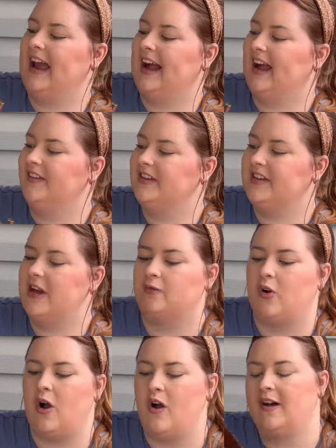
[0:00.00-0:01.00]
I got this at
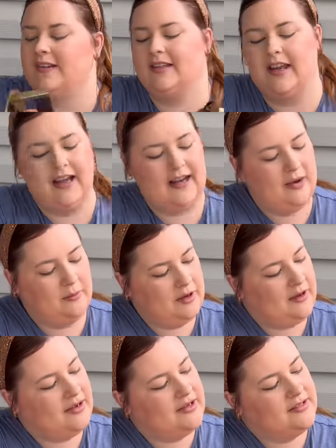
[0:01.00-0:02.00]
Ross and it
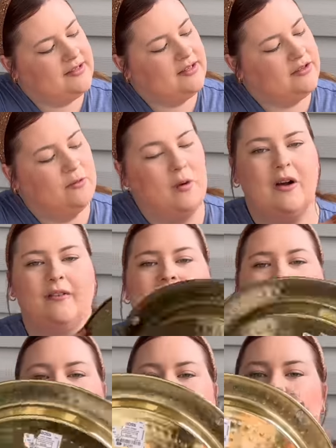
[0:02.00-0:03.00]
was
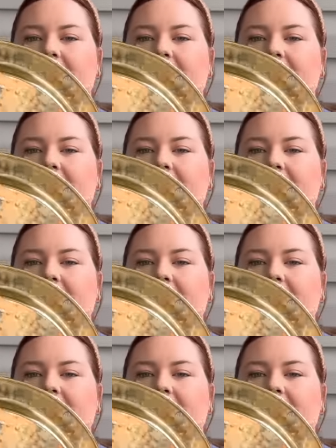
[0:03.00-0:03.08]
$12.99.